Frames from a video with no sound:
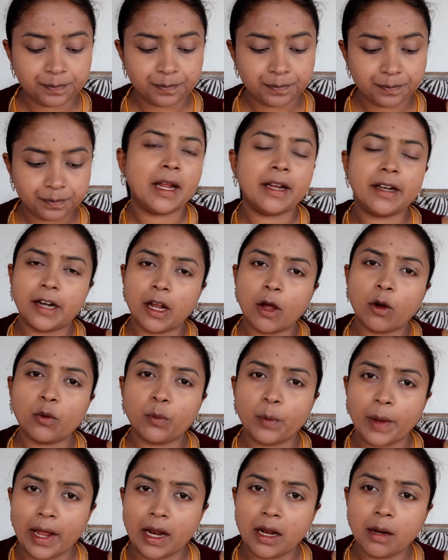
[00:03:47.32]
Blend it
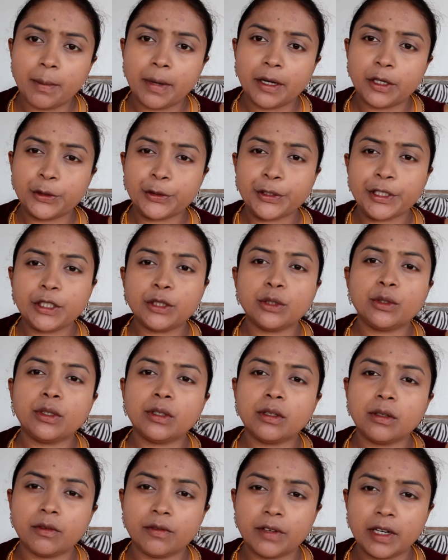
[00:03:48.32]
out well, but you need
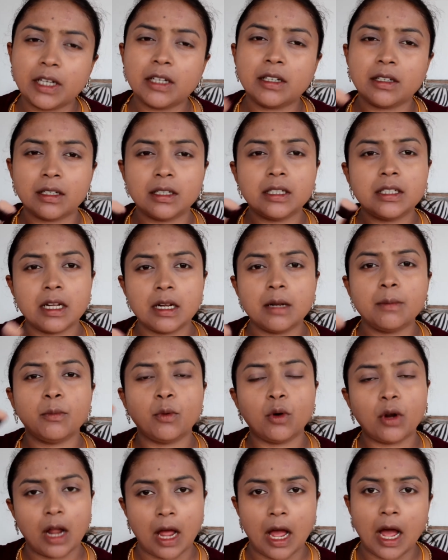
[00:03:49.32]
to work a little
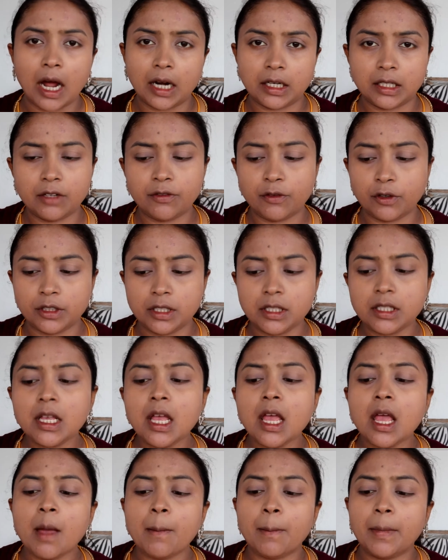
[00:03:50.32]
more harder for this.
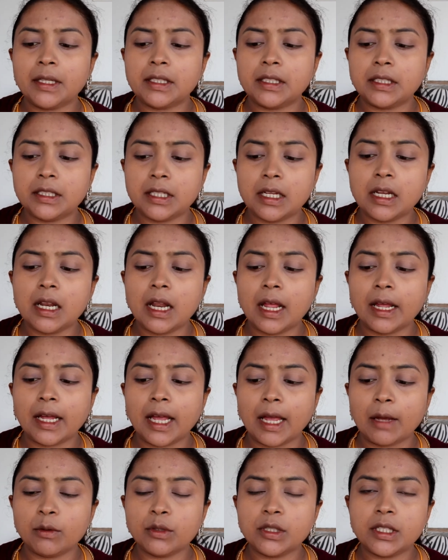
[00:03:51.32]
But still,
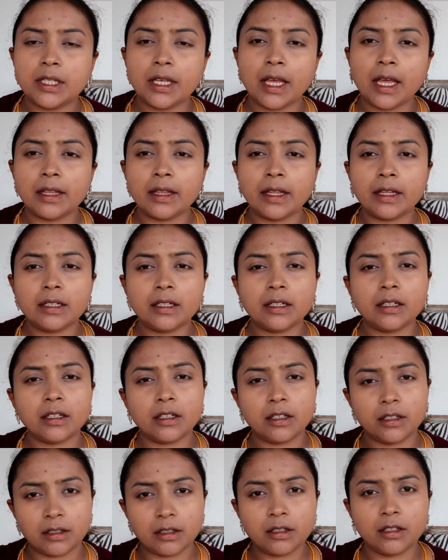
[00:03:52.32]
like I would say that
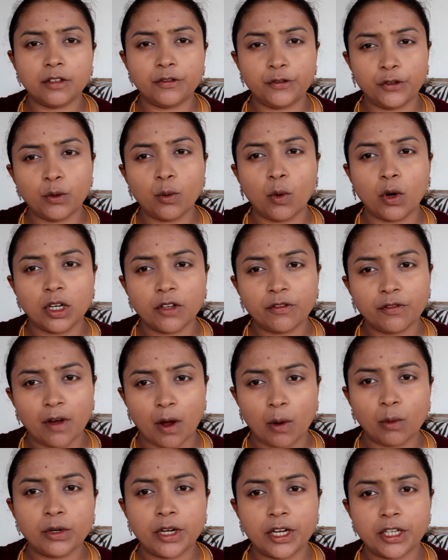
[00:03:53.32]
if you want a
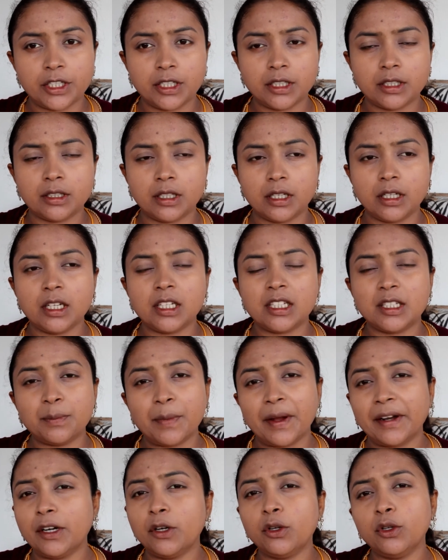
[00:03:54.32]
foundation thing, it's
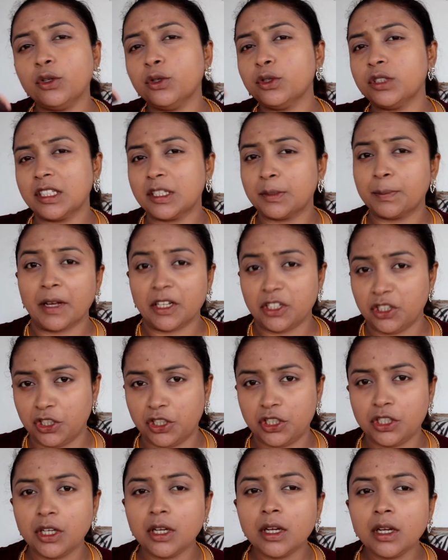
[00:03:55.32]
better to use a sponge.